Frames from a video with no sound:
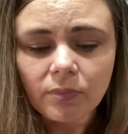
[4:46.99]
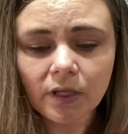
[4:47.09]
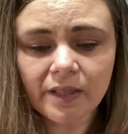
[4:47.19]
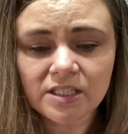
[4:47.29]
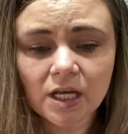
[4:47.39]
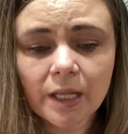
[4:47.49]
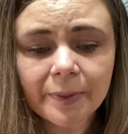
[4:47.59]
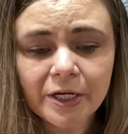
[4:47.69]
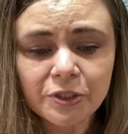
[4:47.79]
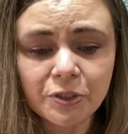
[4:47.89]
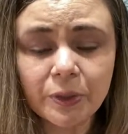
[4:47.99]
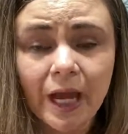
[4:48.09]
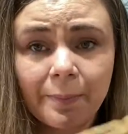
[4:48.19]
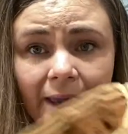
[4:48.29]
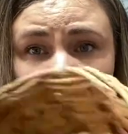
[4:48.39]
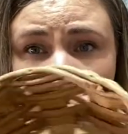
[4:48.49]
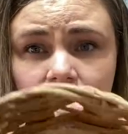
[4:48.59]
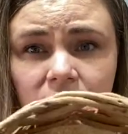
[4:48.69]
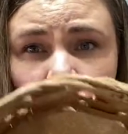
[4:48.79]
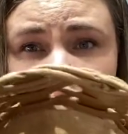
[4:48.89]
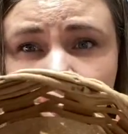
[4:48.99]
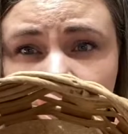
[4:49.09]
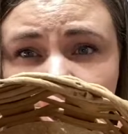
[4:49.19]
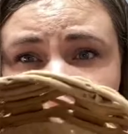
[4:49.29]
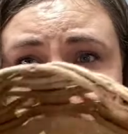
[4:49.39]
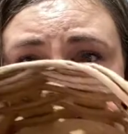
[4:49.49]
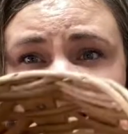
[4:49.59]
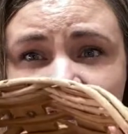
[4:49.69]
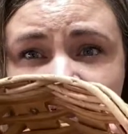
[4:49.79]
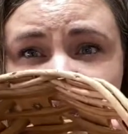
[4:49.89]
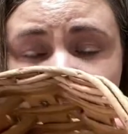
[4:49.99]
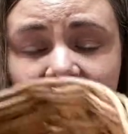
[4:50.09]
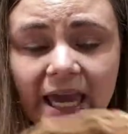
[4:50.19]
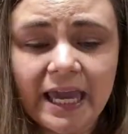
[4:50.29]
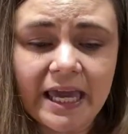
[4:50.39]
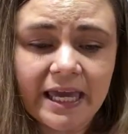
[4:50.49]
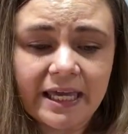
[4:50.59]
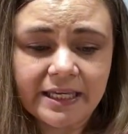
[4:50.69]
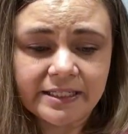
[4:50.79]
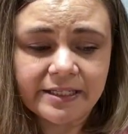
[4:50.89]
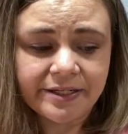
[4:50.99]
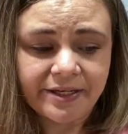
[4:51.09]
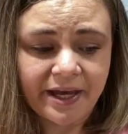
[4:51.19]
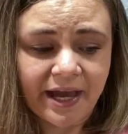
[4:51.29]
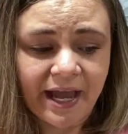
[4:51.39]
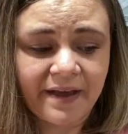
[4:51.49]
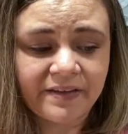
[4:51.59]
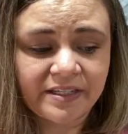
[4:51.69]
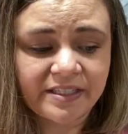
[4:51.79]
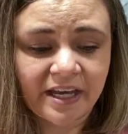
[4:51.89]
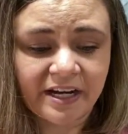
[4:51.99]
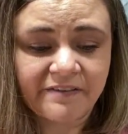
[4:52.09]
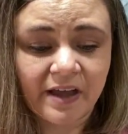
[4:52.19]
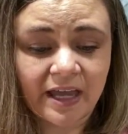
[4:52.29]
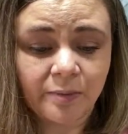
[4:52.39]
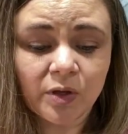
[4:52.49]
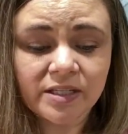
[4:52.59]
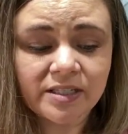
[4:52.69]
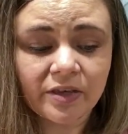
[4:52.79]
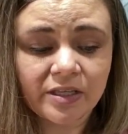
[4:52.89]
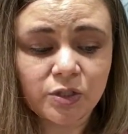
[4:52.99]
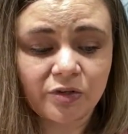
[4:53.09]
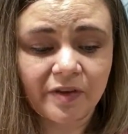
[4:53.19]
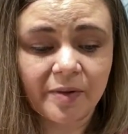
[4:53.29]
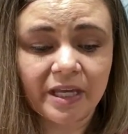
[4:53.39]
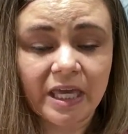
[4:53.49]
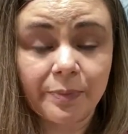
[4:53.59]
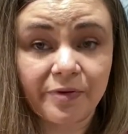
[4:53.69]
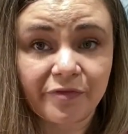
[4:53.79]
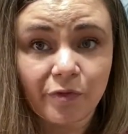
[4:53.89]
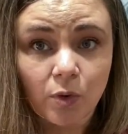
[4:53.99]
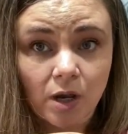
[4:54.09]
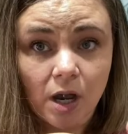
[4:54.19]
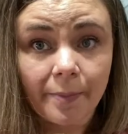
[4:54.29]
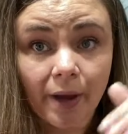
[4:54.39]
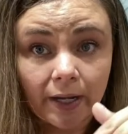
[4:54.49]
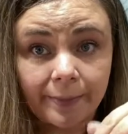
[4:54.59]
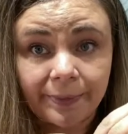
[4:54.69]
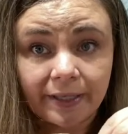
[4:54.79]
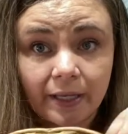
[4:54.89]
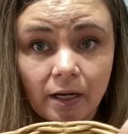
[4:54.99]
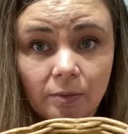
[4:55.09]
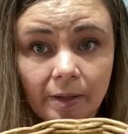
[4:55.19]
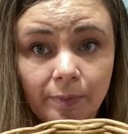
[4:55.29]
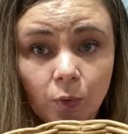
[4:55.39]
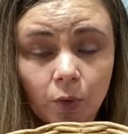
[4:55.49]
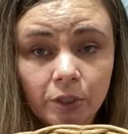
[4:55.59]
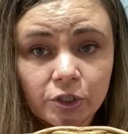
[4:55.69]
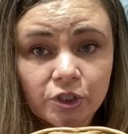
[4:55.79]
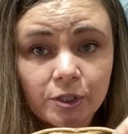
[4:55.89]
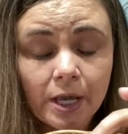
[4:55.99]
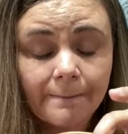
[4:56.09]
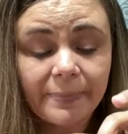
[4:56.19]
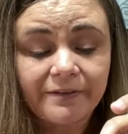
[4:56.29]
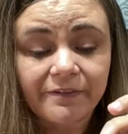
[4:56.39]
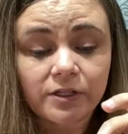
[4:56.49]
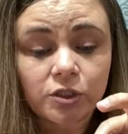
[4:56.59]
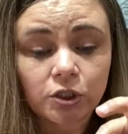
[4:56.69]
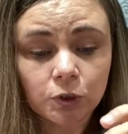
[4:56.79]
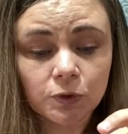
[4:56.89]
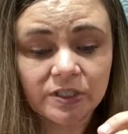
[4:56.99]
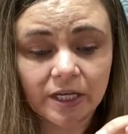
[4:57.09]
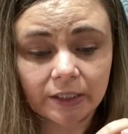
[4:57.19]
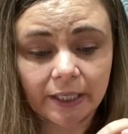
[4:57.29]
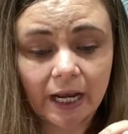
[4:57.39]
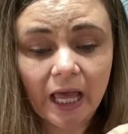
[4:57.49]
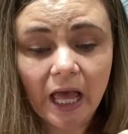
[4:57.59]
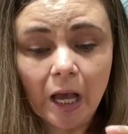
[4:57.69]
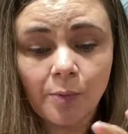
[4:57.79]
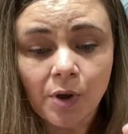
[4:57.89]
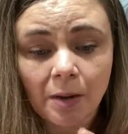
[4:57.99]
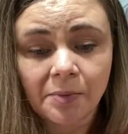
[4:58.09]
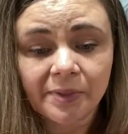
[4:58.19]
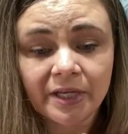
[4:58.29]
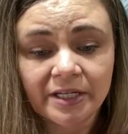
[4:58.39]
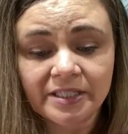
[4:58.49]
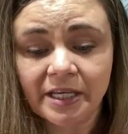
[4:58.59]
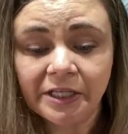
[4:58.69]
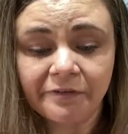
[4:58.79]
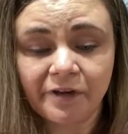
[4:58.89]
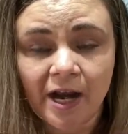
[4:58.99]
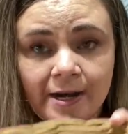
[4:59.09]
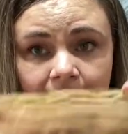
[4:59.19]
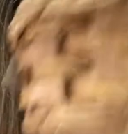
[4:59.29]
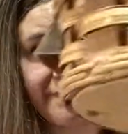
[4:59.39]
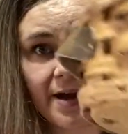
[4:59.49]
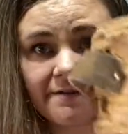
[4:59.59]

that's all I'm going to do to it. I paid $1 and I haven't decided if I am going to sell this or if I'm going to keep it for a potted plant on my porch. But if I do sell it, I'm probably going to sell it for $8.95.